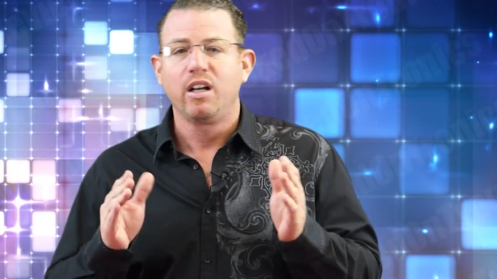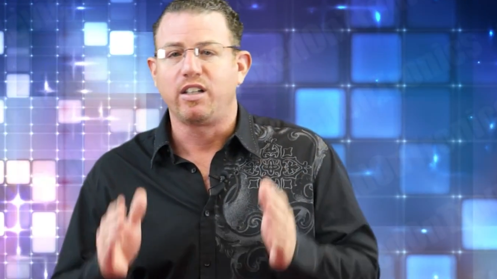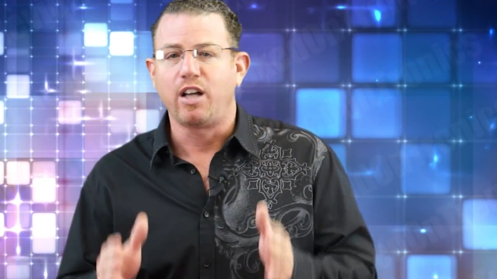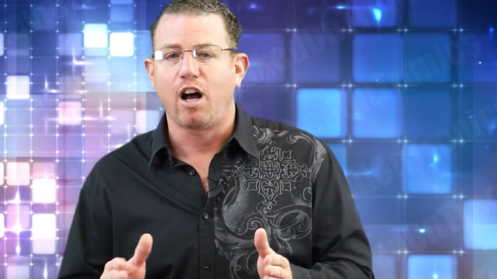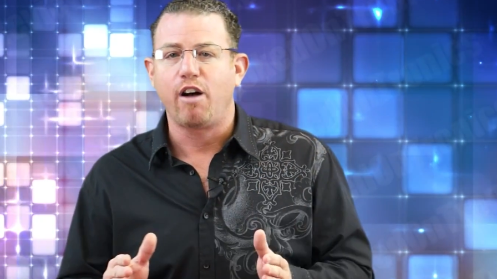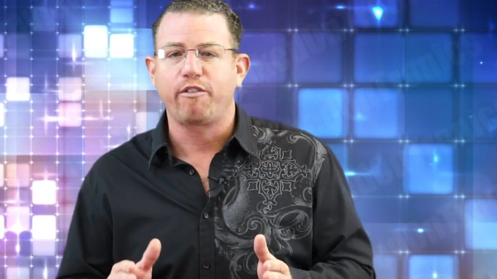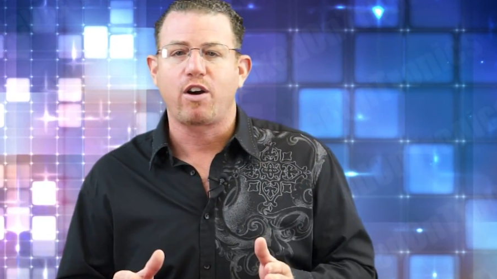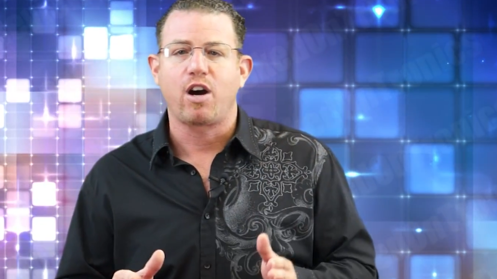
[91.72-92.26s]

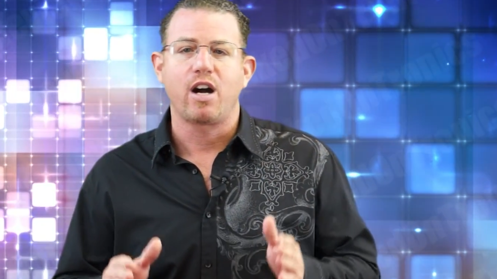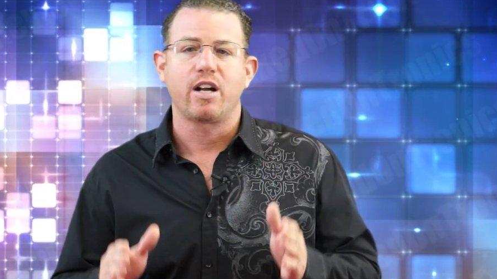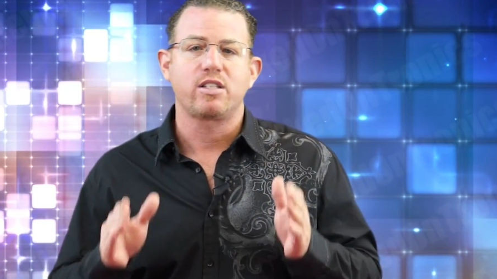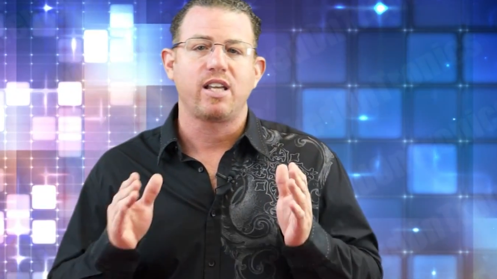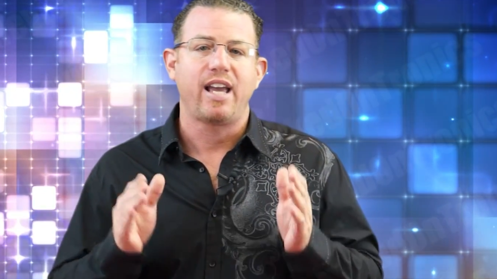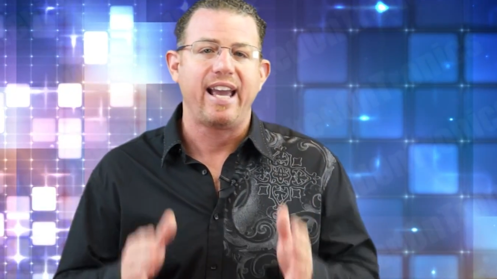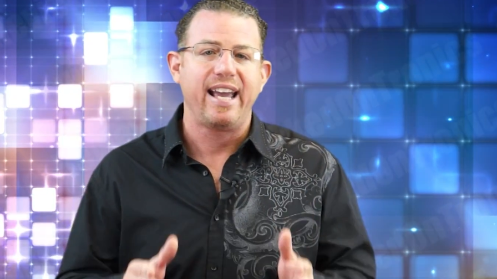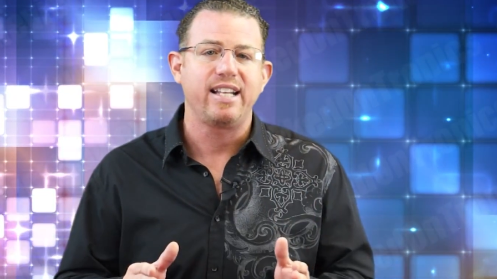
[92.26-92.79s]
golf
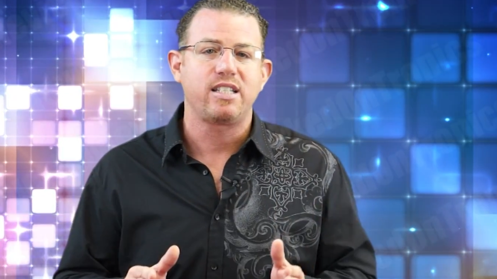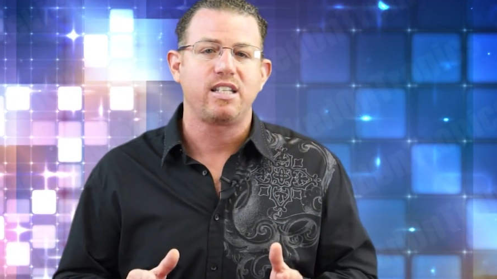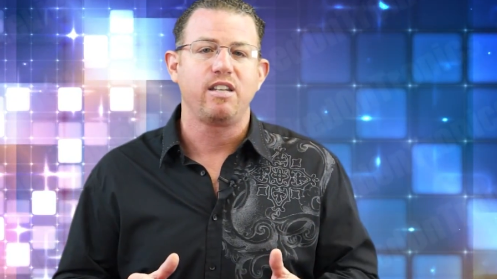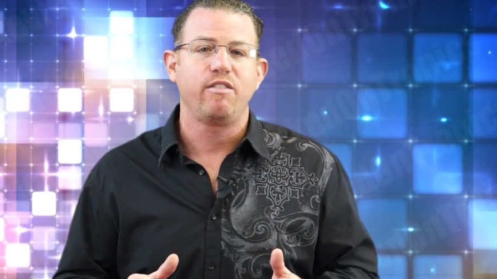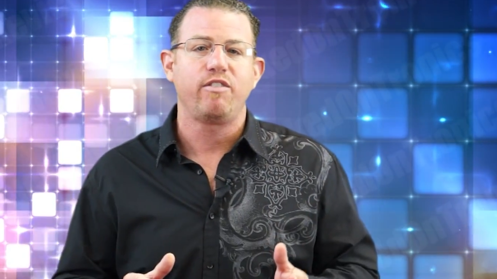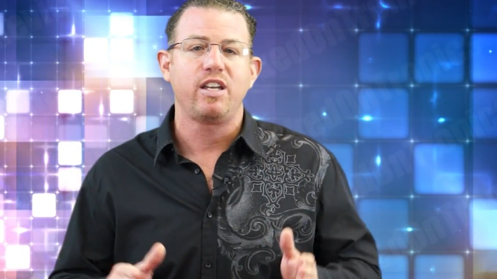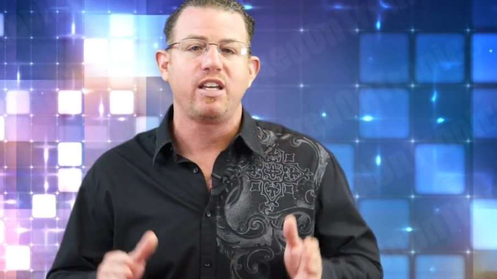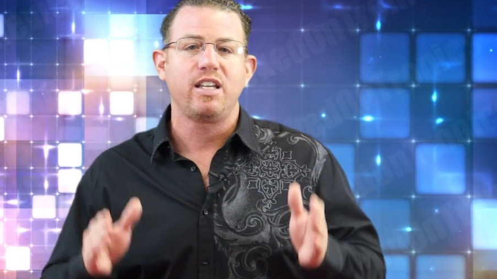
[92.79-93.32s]
carts,
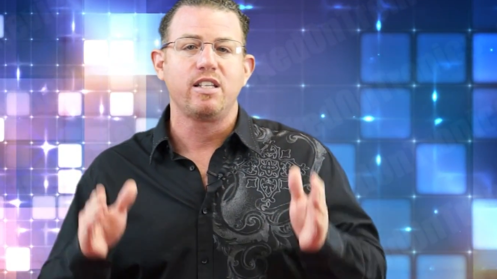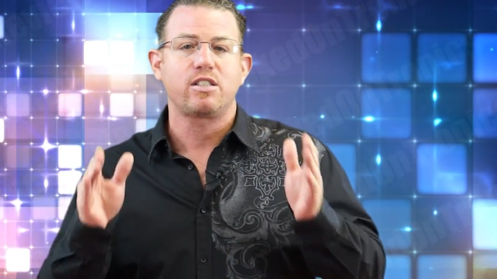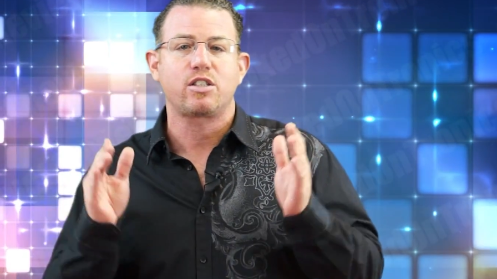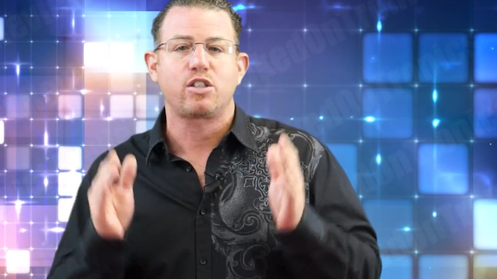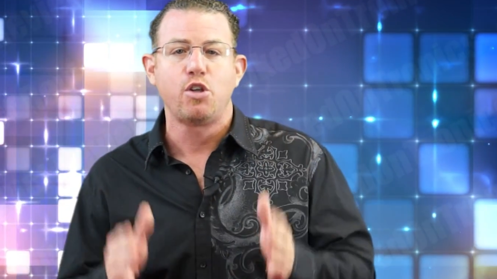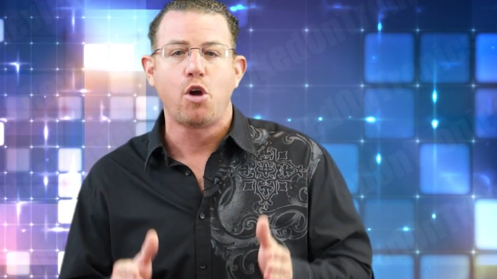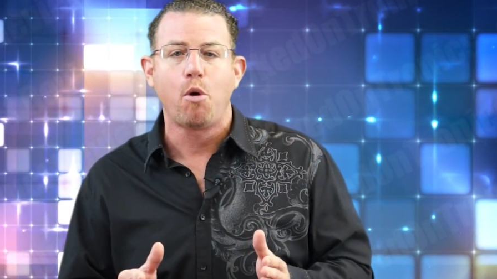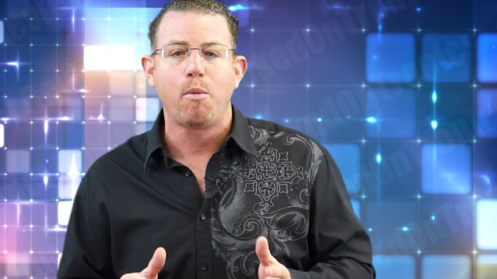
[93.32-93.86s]
ATVs,
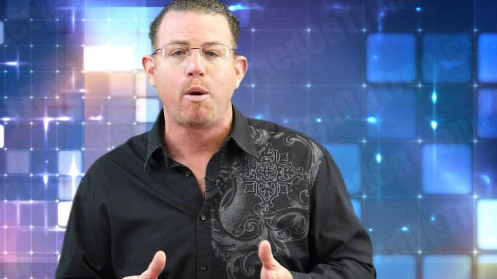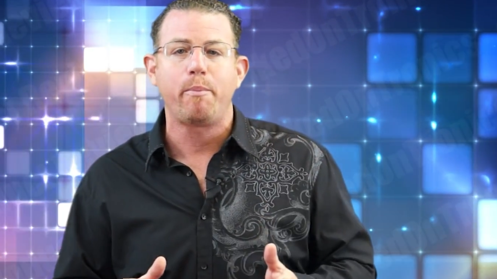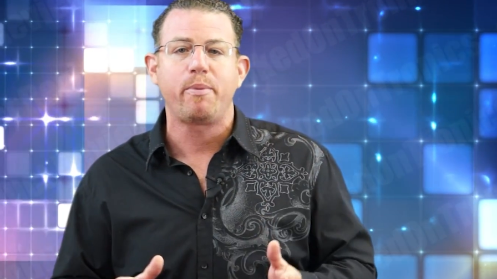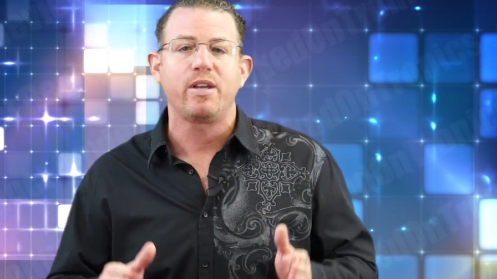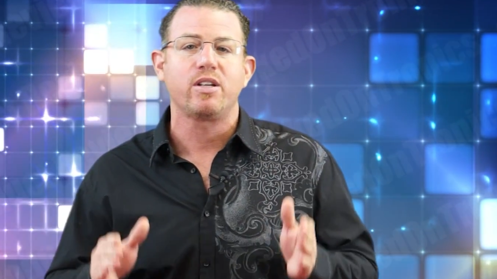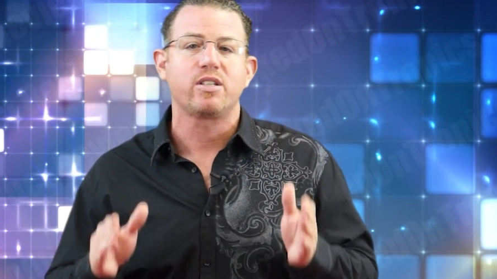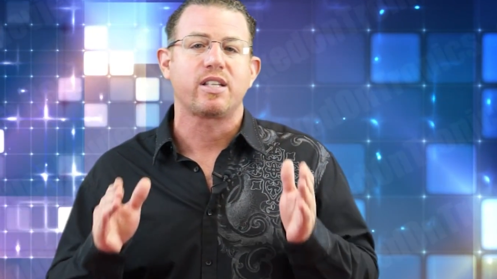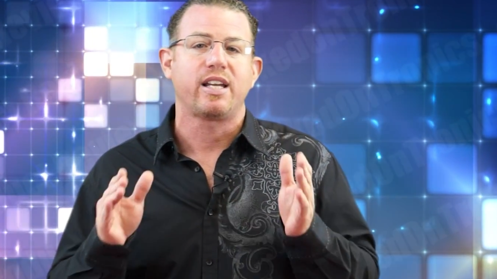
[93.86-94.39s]

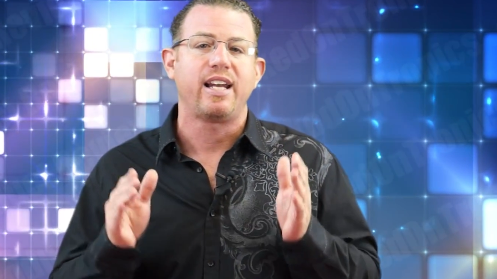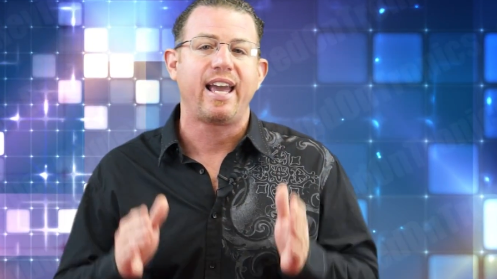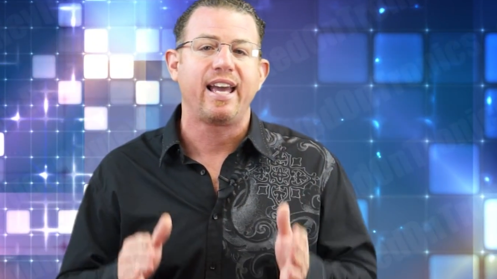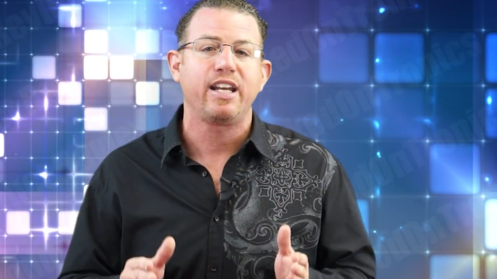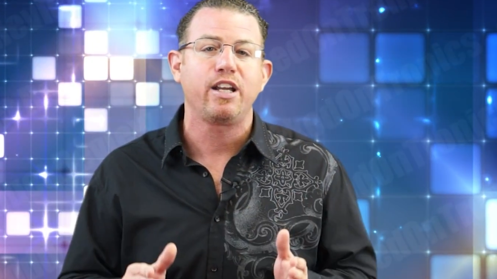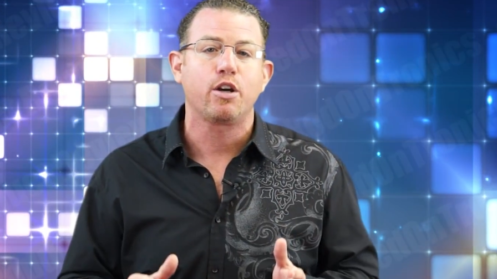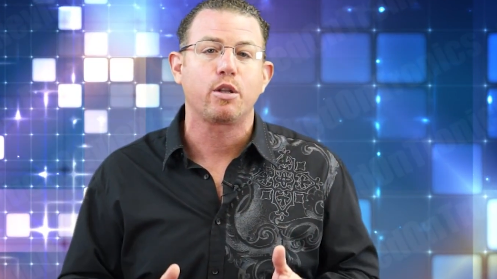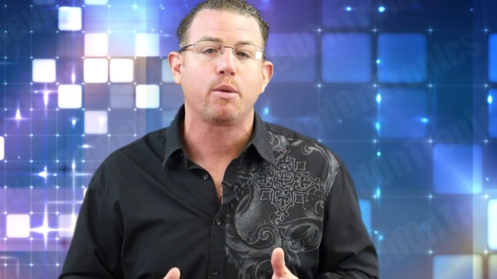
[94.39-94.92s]
snowmobiles, and
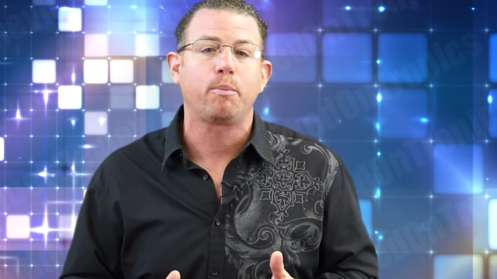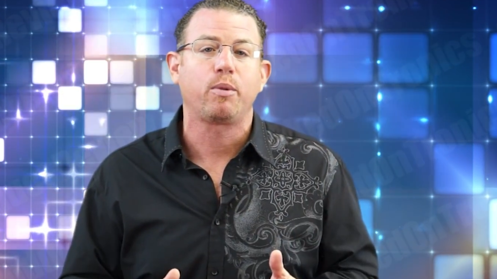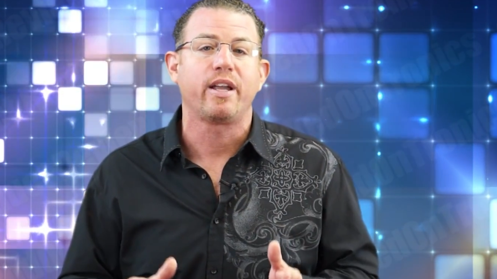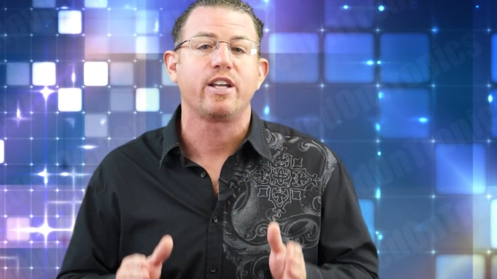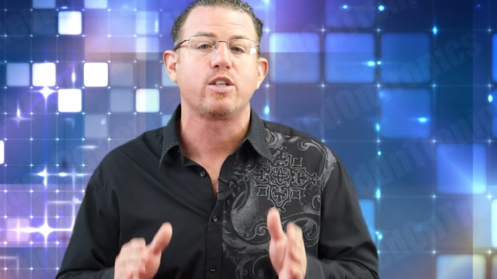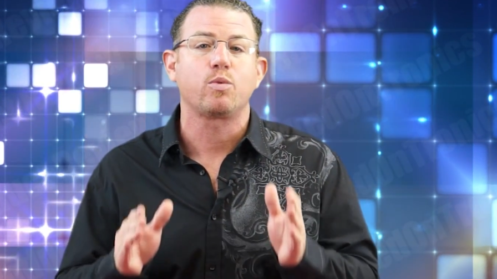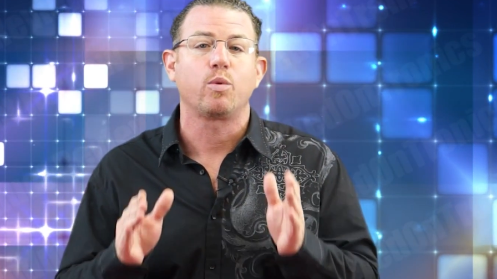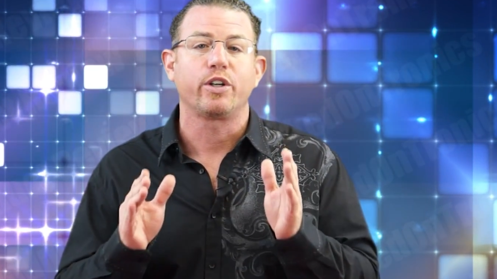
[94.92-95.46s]
any other
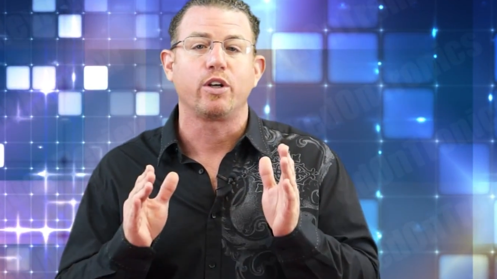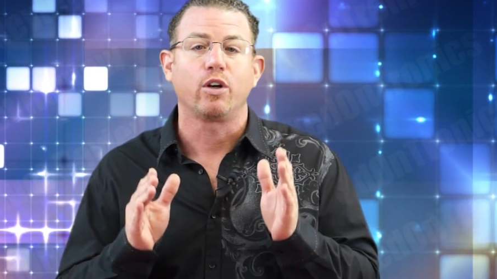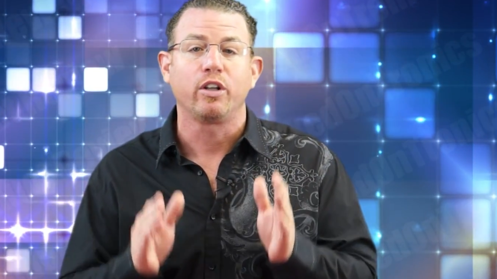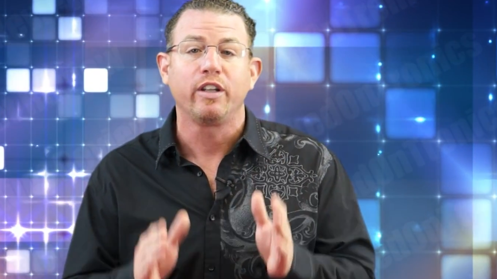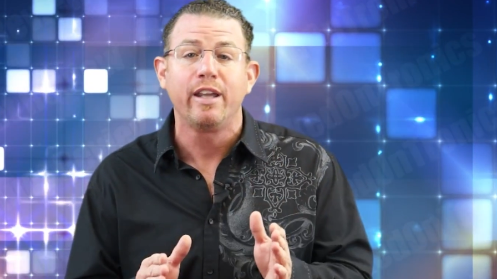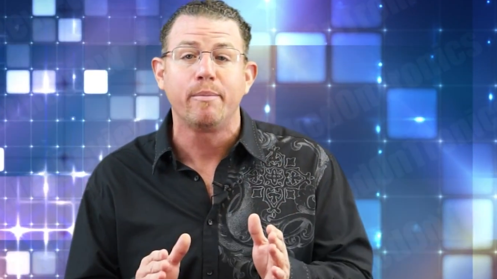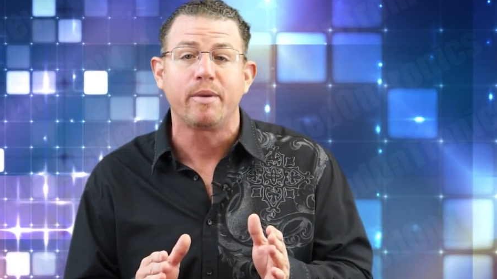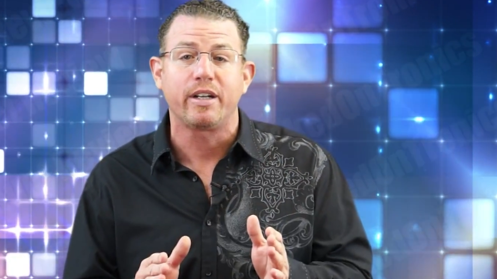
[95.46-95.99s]
place where you're
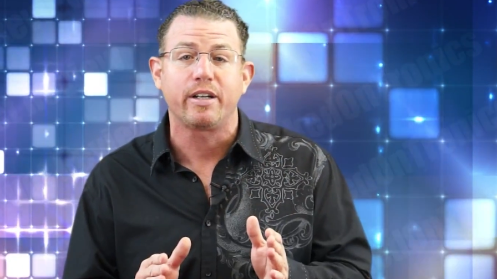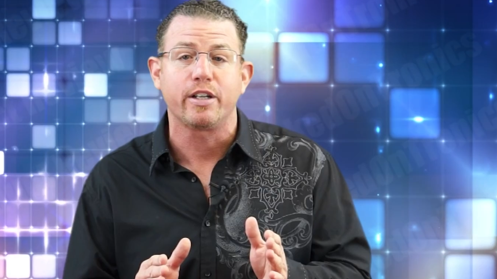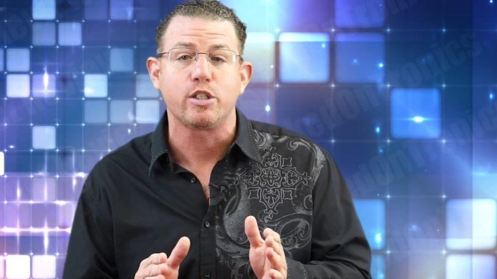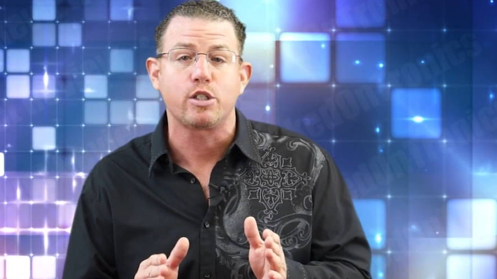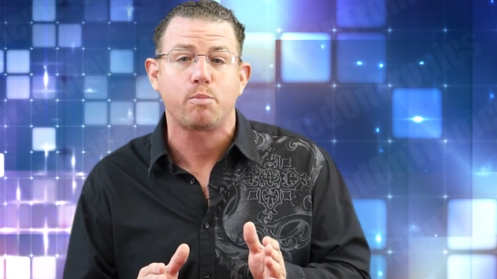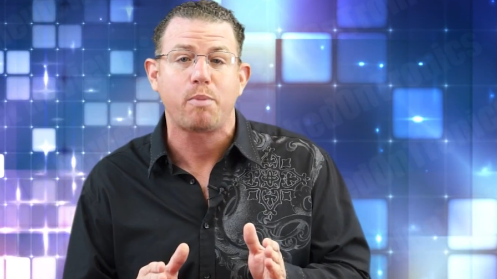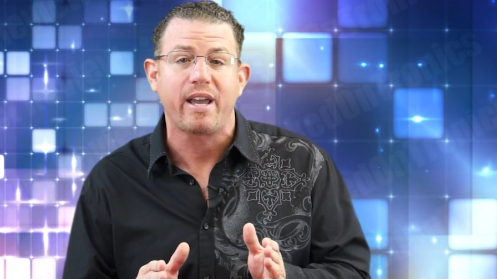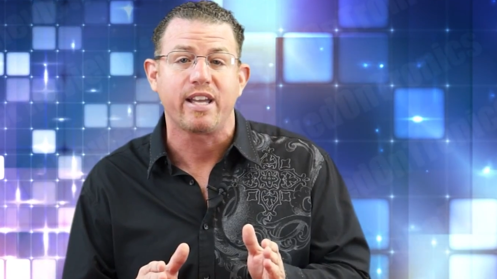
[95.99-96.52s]
limited in
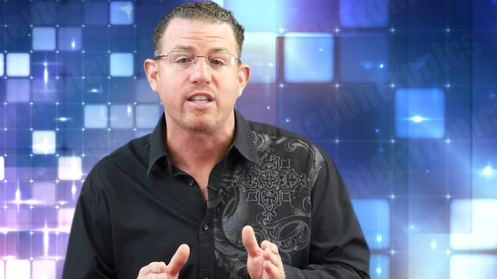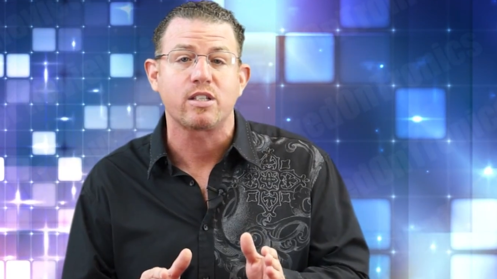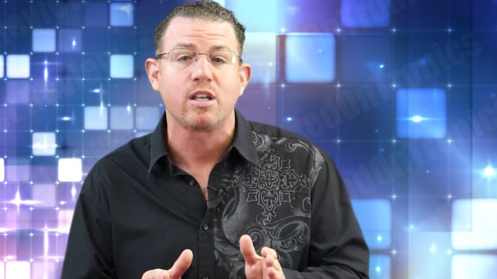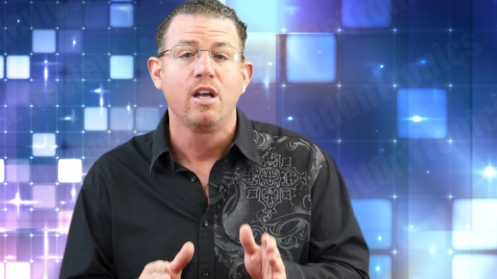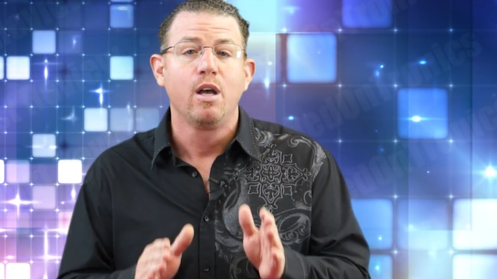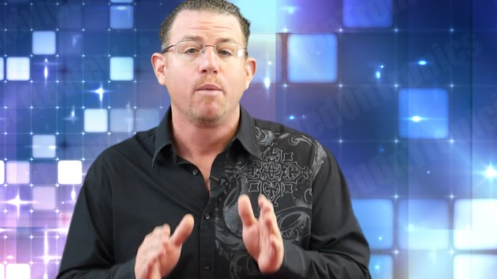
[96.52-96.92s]
space,